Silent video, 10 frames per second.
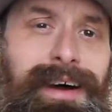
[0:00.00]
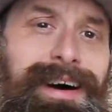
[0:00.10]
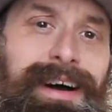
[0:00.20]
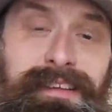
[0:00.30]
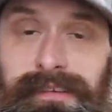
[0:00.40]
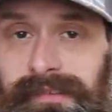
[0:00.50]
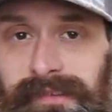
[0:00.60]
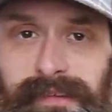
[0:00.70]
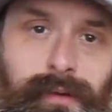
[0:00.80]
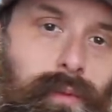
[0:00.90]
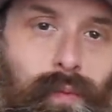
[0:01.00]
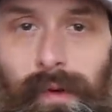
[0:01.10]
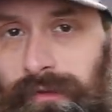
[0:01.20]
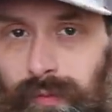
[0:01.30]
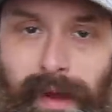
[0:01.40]
It doesn't say
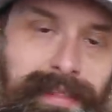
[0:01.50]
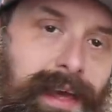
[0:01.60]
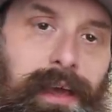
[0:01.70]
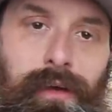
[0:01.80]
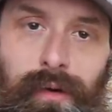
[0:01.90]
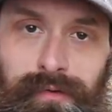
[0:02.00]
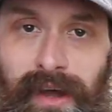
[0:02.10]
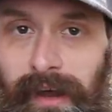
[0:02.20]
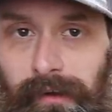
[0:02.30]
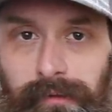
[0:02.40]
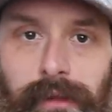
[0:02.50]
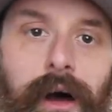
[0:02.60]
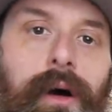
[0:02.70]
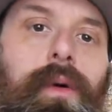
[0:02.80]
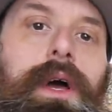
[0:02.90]
which way that goes, high or
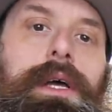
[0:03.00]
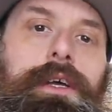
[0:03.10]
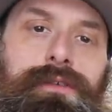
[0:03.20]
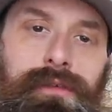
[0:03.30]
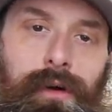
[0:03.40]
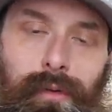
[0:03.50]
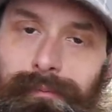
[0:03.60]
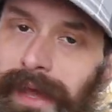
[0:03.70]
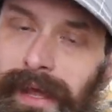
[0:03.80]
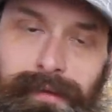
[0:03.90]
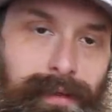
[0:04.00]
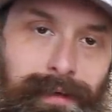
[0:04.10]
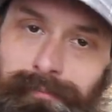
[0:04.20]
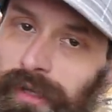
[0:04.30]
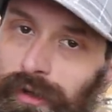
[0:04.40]
low. So, man,
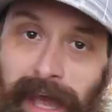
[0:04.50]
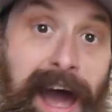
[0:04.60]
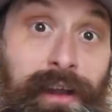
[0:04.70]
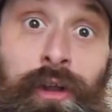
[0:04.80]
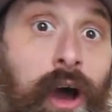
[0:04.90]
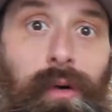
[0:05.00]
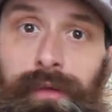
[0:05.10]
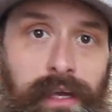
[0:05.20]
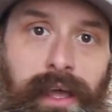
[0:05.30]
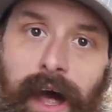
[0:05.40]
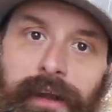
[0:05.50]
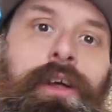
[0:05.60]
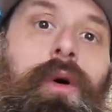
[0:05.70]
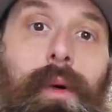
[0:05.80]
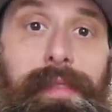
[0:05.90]
you gotta know. You gotta
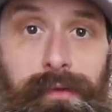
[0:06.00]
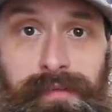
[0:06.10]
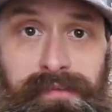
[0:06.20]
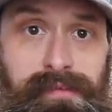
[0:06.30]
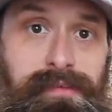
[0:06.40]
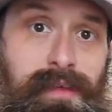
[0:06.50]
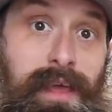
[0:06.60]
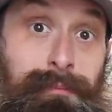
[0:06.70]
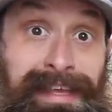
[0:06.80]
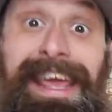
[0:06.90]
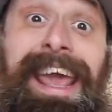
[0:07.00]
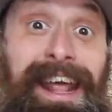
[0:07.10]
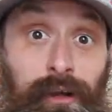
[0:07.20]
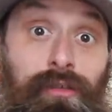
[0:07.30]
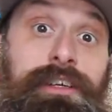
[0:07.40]
know whether this is a
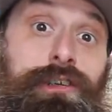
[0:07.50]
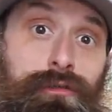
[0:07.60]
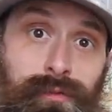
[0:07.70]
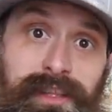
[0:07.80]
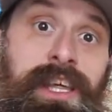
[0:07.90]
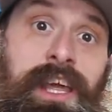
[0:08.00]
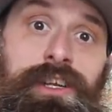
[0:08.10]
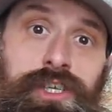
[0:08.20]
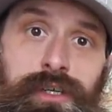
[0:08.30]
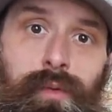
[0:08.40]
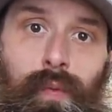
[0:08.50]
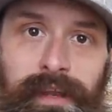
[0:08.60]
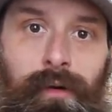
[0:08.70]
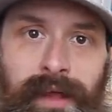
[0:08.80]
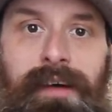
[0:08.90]
mechanical issue with the engine,
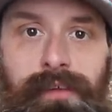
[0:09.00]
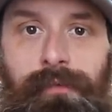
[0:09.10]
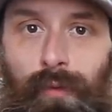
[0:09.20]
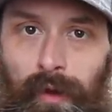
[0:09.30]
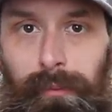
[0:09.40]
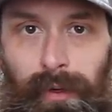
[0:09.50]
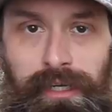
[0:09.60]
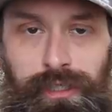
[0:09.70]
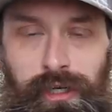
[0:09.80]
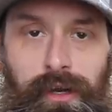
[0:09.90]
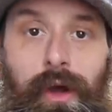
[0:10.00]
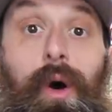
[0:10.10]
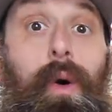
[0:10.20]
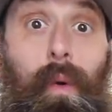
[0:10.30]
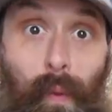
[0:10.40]
we don't have enough oil pressure,
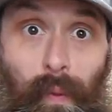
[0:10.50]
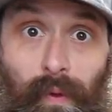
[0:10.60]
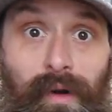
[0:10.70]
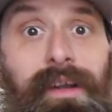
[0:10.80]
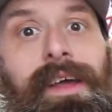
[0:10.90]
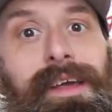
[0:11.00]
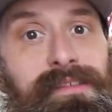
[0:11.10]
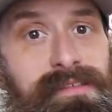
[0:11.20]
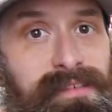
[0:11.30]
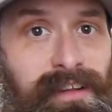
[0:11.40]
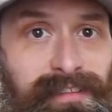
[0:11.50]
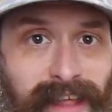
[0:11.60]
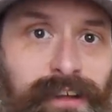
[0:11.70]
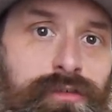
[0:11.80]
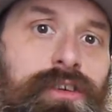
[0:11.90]
or is this an
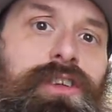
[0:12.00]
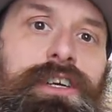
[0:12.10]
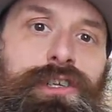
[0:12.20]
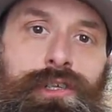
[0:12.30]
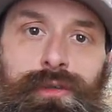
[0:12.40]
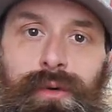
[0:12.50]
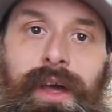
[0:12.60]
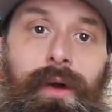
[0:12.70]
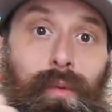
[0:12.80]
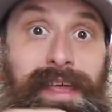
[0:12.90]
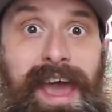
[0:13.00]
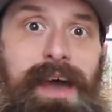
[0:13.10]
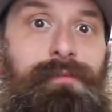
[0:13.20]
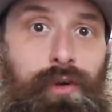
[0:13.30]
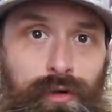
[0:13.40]
electrical issue, we
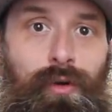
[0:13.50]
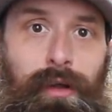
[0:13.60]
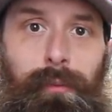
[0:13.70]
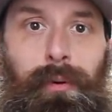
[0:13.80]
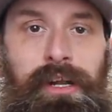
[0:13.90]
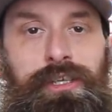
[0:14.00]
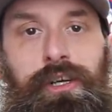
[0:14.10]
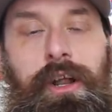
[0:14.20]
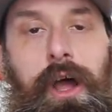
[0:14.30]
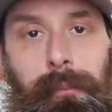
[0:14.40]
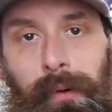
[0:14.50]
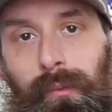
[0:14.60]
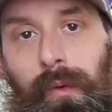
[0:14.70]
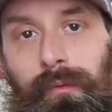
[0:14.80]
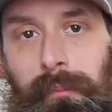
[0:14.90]
have good oil pressure,
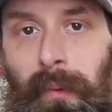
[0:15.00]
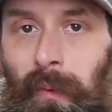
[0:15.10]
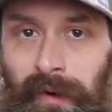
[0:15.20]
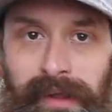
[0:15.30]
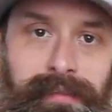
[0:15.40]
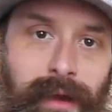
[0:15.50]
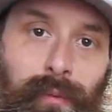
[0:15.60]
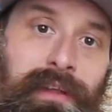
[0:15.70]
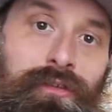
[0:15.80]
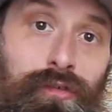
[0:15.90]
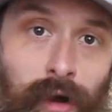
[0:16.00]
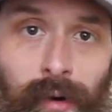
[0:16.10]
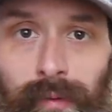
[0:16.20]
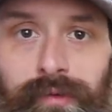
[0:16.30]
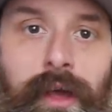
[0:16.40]
but we're reporting that we
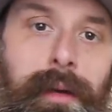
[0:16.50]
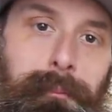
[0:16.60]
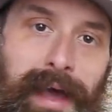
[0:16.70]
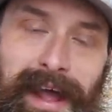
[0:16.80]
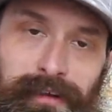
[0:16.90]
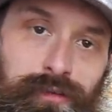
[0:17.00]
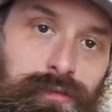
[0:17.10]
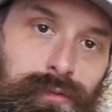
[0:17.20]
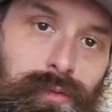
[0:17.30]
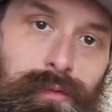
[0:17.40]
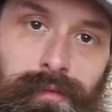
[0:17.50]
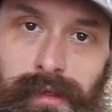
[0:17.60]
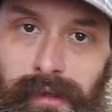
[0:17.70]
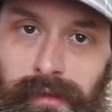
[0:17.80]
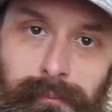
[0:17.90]
don't back to
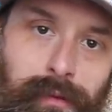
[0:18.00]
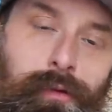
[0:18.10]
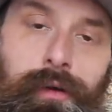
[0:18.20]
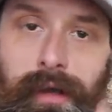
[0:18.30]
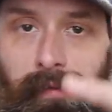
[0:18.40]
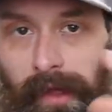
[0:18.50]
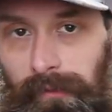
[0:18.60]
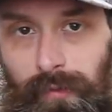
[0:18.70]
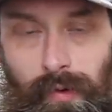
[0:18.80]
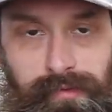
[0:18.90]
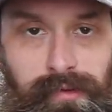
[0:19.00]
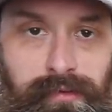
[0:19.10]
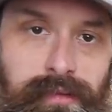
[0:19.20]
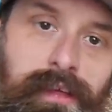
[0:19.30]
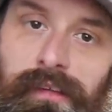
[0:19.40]
the computer and then, of course,
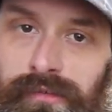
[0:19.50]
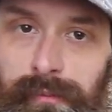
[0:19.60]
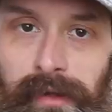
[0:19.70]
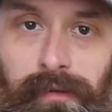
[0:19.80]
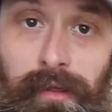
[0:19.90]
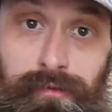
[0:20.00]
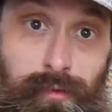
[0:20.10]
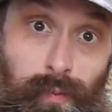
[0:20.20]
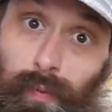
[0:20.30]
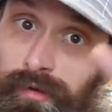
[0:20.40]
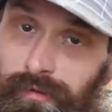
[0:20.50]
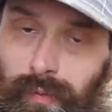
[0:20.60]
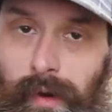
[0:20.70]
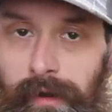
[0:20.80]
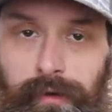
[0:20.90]
into the instrument cluster, which
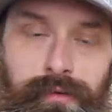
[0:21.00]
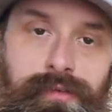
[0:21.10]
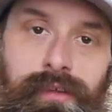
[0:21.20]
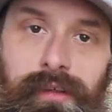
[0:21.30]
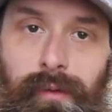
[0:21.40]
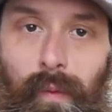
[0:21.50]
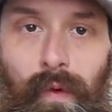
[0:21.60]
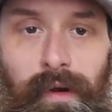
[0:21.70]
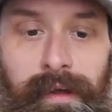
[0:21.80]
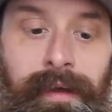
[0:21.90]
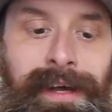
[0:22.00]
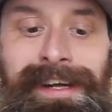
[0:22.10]
is where you're seeing the warning.